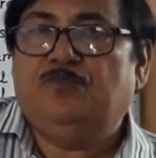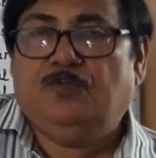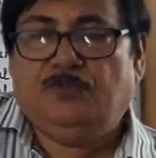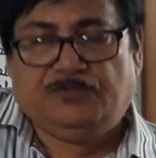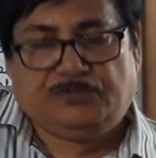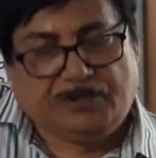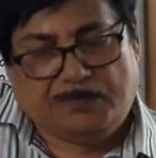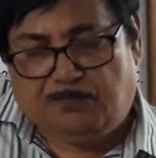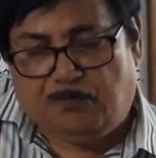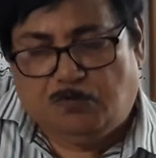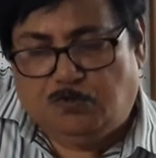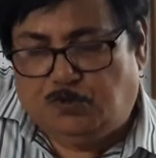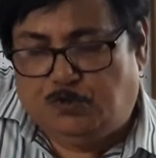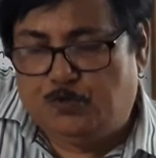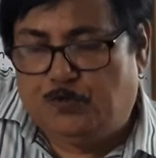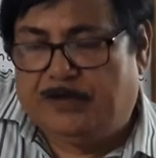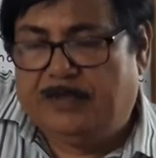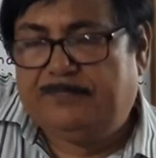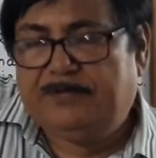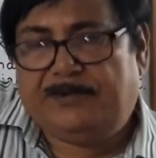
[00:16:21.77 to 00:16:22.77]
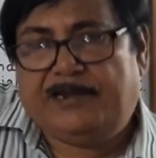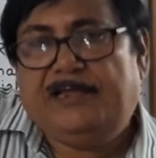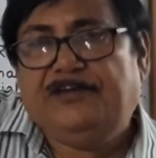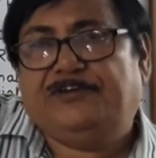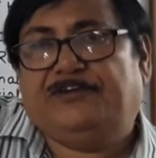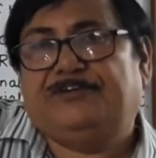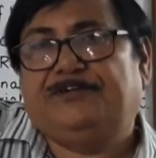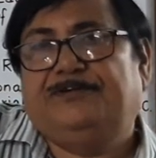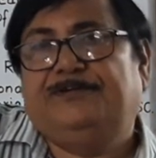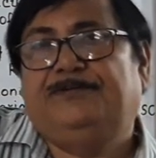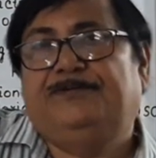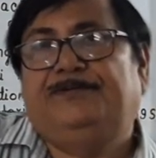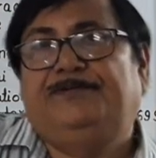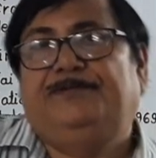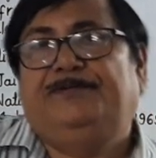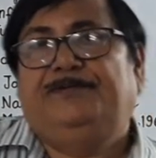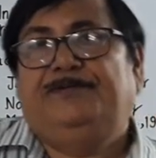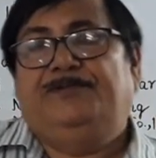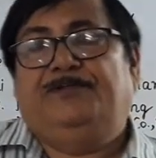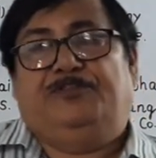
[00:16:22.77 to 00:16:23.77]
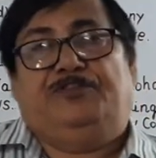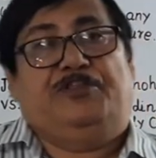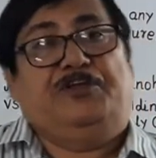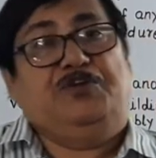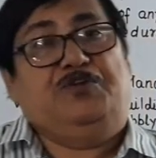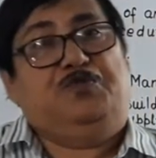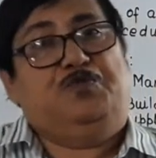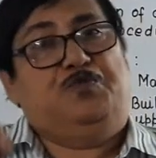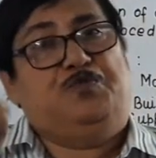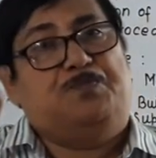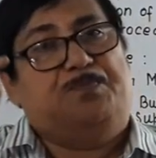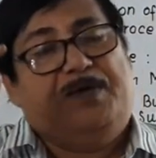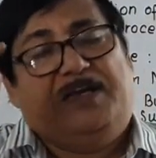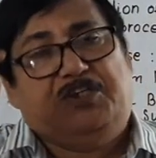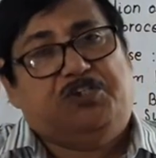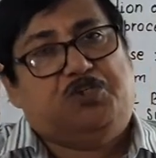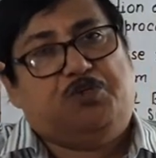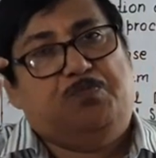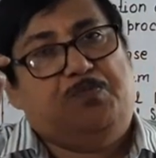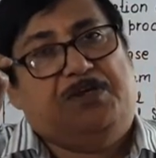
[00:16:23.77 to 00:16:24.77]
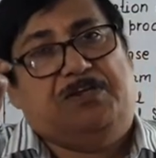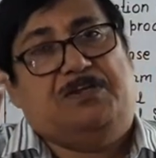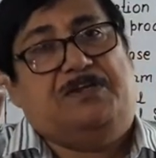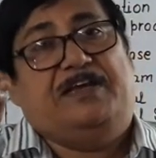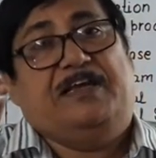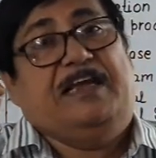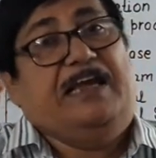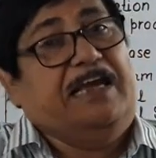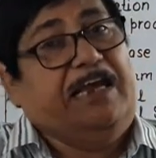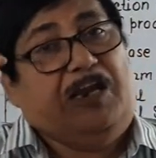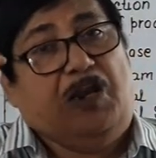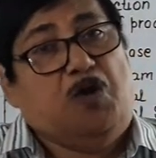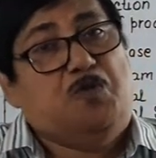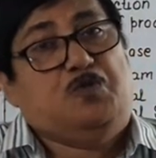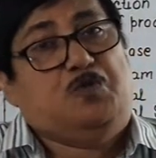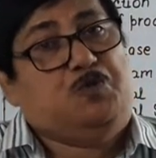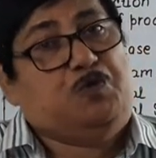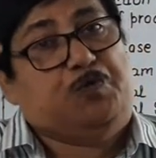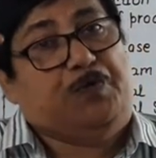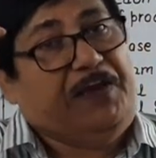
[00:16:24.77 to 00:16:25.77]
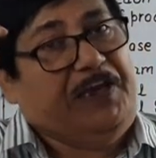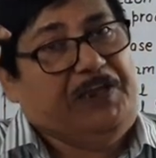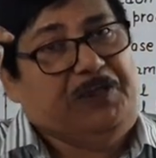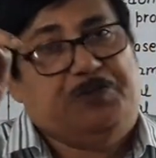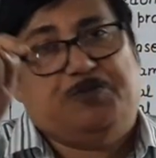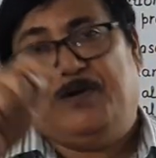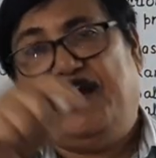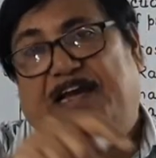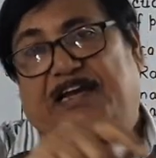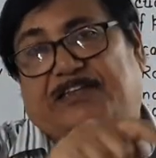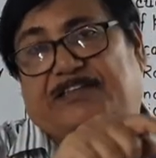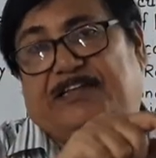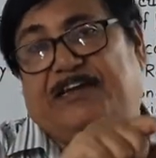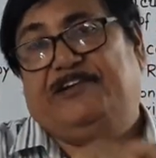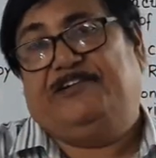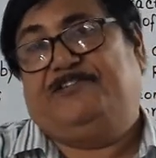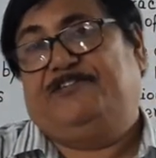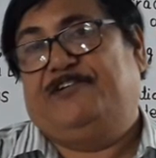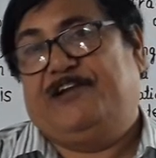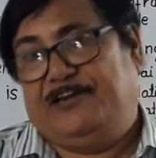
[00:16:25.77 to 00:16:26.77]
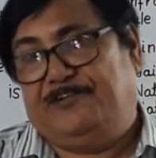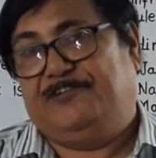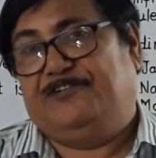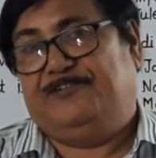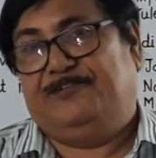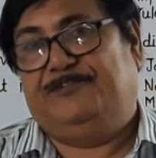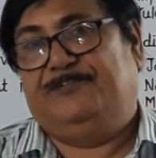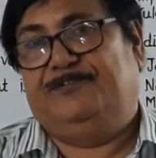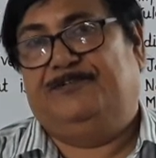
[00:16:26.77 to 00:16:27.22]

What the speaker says: Suppose you have a right, then you must be allowed to enjoy that right.